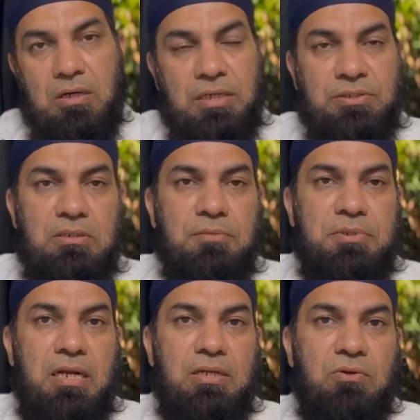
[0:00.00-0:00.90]
consult
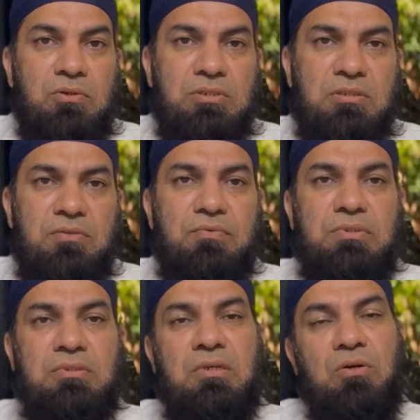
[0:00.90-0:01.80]
the pediatric urologist,
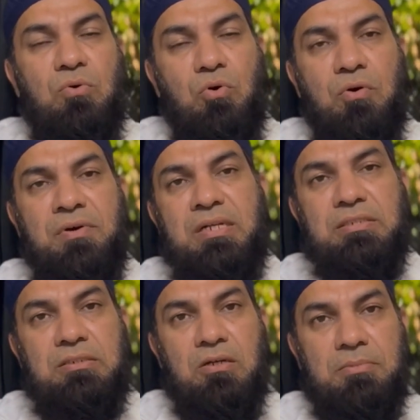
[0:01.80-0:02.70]
whoever
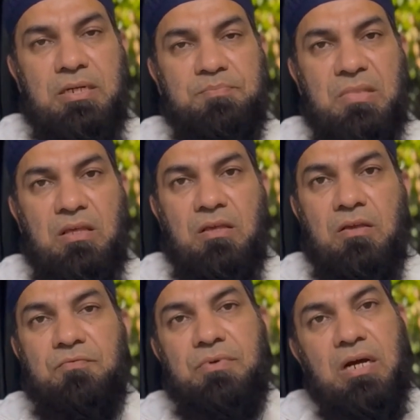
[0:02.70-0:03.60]
is nearby.
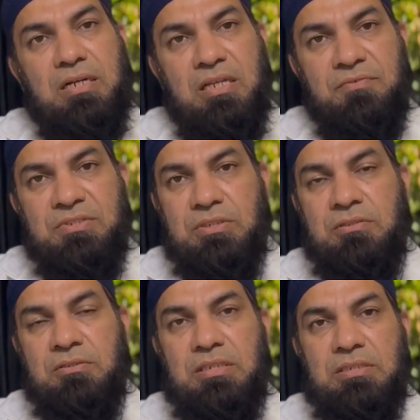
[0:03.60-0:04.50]
We are dealing with
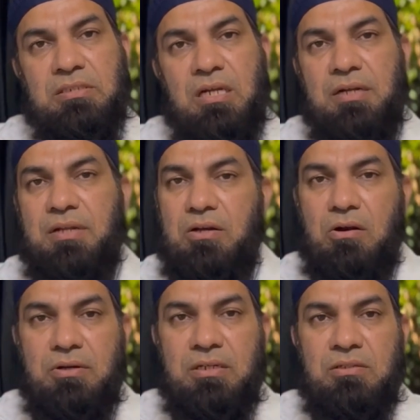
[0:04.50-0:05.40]
such cases, and
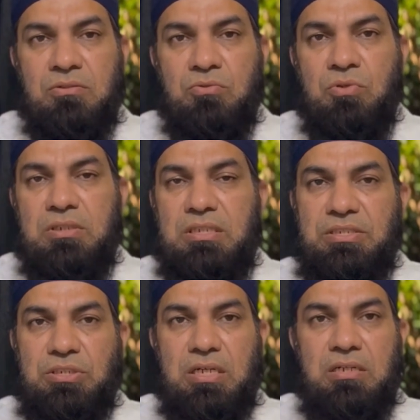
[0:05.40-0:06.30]
accordingly to
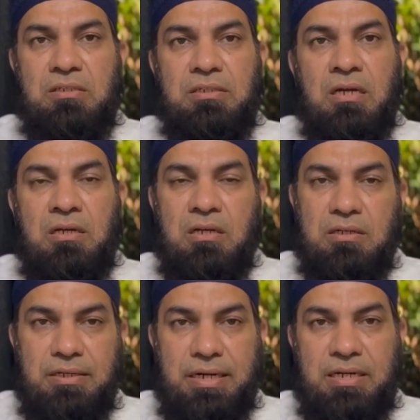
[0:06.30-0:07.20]
each child
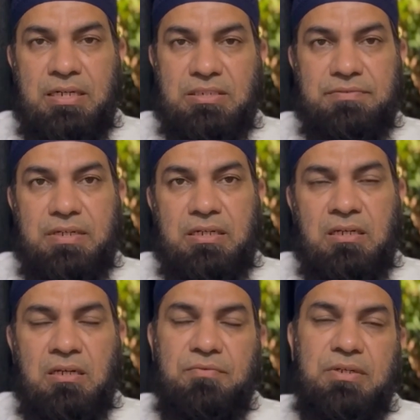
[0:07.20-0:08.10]
grade and
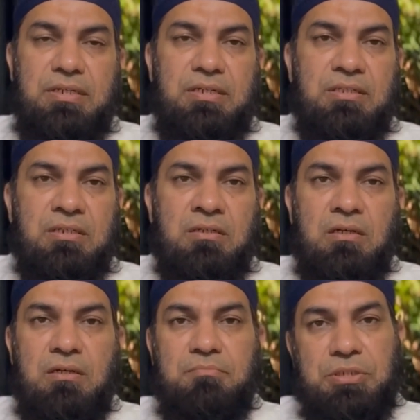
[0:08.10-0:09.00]
severity, we treat the
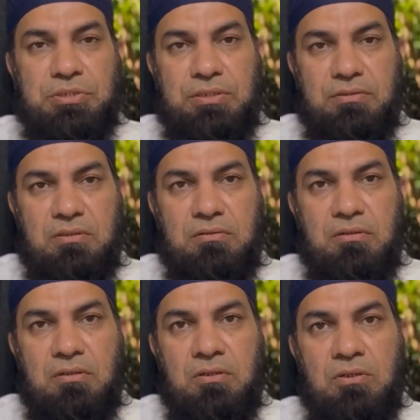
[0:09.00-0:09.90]
patient.
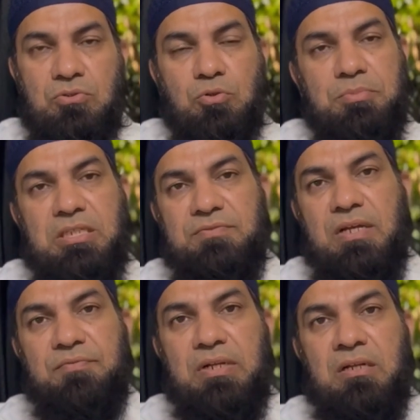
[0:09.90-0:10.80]
So please
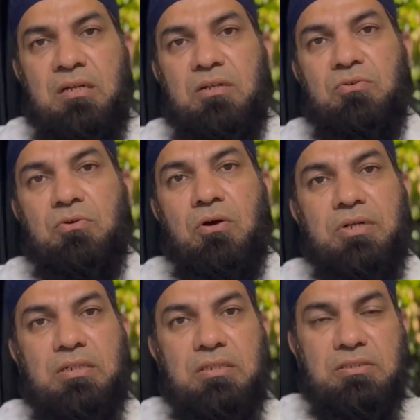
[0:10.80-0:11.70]
feel free to
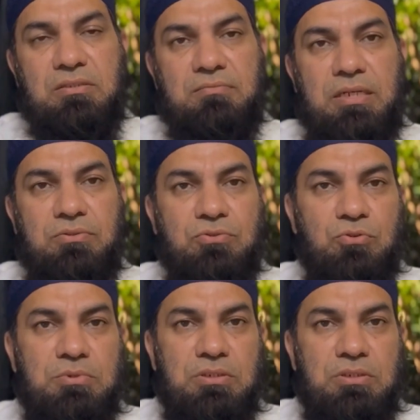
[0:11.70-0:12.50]
contact us. Thank you so